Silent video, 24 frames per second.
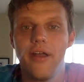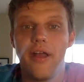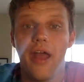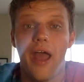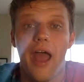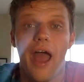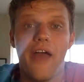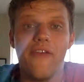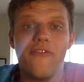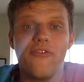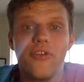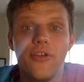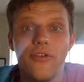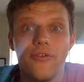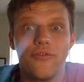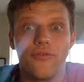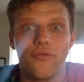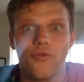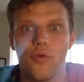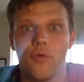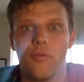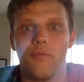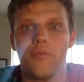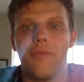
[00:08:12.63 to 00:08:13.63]
I've
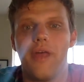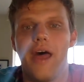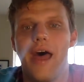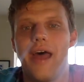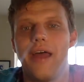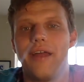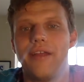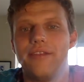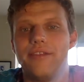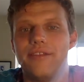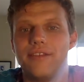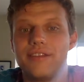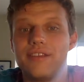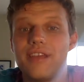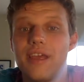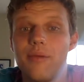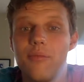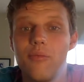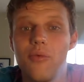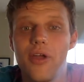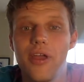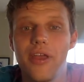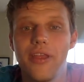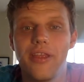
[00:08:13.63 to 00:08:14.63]
confirmed that in the
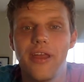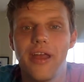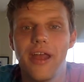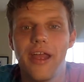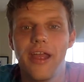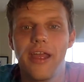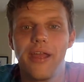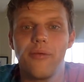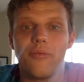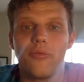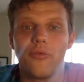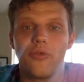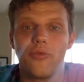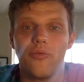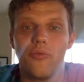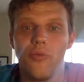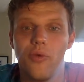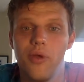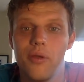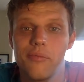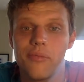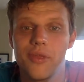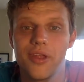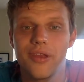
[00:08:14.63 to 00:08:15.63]
same way that I am with
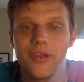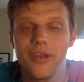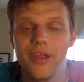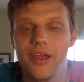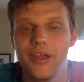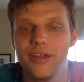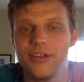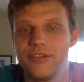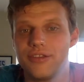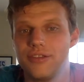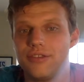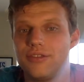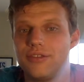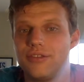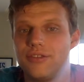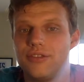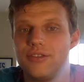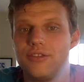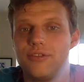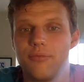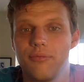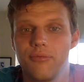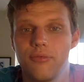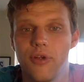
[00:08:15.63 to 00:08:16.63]
women. I just
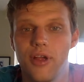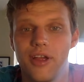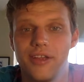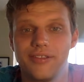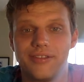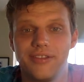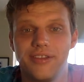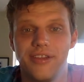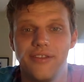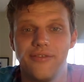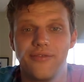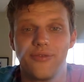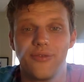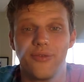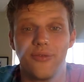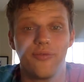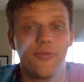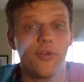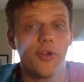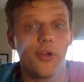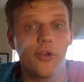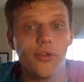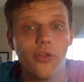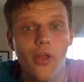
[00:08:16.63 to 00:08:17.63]
suppressed it for a
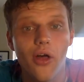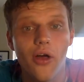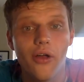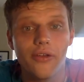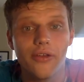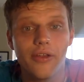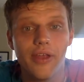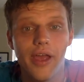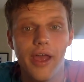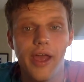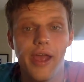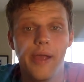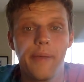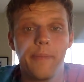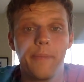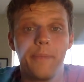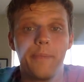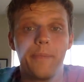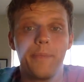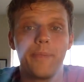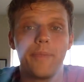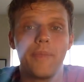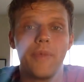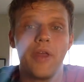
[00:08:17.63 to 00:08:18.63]
very long time,
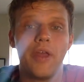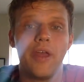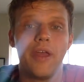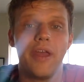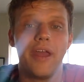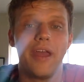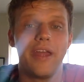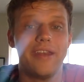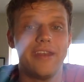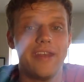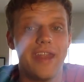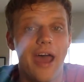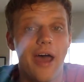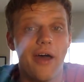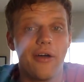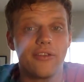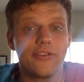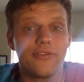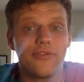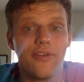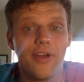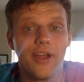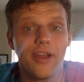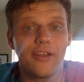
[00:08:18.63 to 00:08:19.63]
and now it's
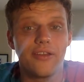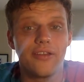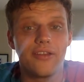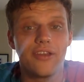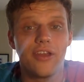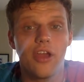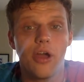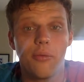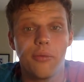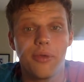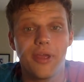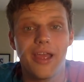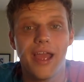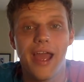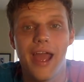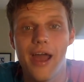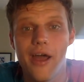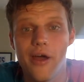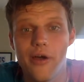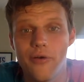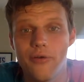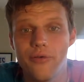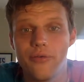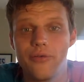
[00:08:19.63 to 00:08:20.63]
finally coming
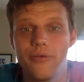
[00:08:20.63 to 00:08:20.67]
out.